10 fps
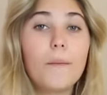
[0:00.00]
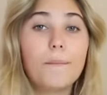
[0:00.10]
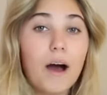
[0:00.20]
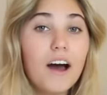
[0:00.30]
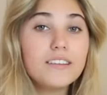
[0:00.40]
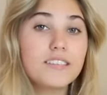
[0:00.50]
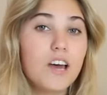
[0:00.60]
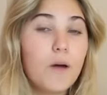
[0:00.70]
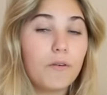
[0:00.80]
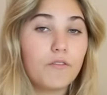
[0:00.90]
But
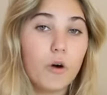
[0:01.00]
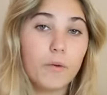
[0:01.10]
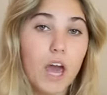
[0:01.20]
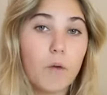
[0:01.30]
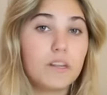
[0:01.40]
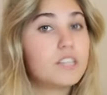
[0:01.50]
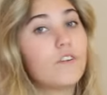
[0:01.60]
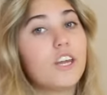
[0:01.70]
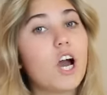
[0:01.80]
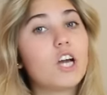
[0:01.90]
before we get on with this
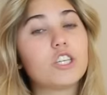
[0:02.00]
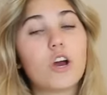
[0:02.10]
video,